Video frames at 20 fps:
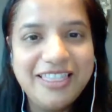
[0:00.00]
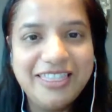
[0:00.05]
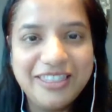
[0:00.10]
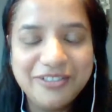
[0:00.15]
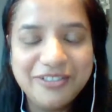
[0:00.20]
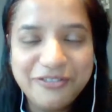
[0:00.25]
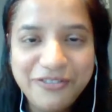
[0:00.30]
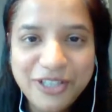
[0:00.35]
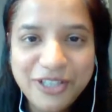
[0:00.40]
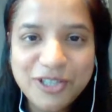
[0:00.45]

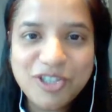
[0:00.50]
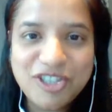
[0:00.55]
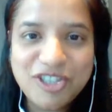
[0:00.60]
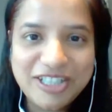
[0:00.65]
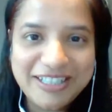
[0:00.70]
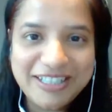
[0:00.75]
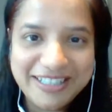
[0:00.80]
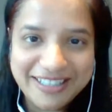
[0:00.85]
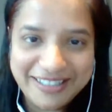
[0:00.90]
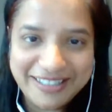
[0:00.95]
The
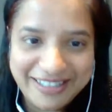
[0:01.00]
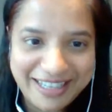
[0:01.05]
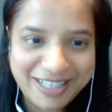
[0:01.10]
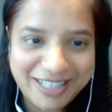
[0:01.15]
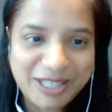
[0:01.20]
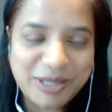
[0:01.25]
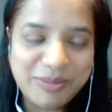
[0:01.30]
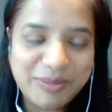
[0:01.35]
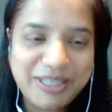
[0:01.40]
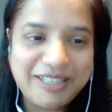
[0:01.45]
future is
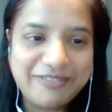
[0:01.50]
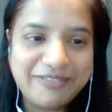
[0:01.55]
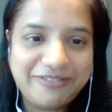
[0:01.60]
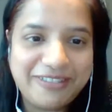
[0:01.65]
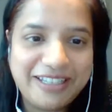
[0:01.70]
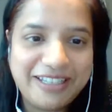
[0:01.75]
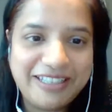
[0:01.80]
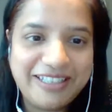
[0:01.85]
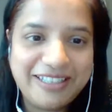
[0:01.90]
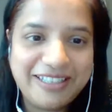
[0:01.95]
yet to be
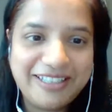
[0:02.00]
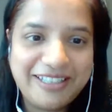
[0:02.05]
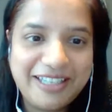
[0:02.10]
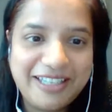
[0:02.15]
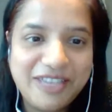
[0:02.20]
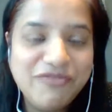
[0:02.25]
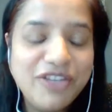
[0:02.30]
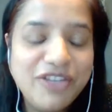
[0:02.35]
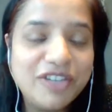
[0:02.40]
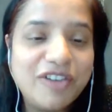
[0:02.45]
defined,
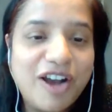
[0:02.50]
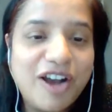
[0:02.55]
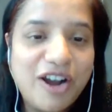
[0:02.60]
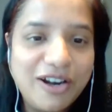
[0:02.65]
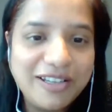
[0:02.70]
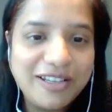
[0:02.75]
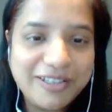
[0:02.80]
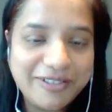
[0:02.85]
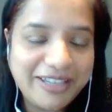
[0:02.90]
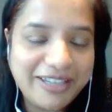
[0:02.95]
and we are
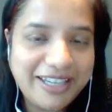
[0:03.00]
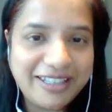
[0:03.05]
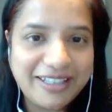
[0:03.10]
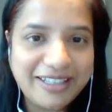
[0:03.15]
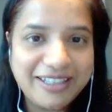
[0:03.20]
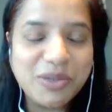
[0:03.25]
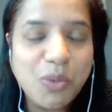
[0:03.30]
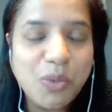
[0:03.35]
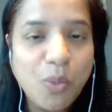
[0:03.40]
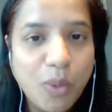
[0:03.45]
all creating
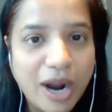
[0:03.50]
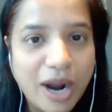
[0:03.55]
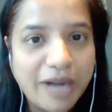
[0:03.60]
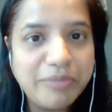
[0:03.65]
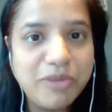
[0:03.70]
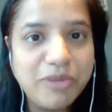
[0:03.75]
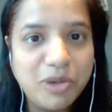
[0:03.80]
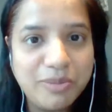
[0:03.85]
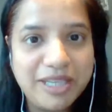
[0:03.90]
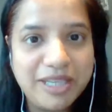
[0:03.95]
it
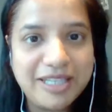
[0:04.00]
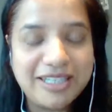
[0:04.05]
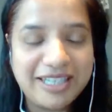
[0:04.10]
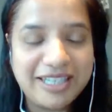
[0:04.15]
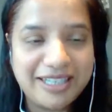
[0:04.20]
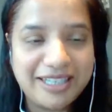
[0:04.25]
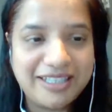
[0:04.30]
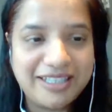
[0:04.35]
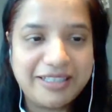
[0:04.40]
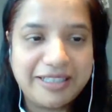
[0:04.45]
one moment
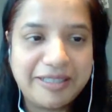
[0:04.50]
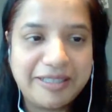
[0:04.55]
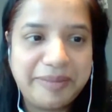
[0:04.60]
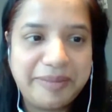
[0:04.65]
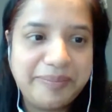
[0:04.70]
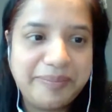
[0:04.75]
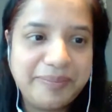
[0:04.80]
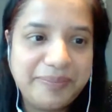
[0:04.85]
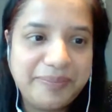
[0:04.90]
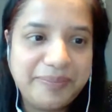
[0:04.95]
at a
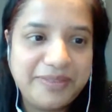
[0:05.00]
time.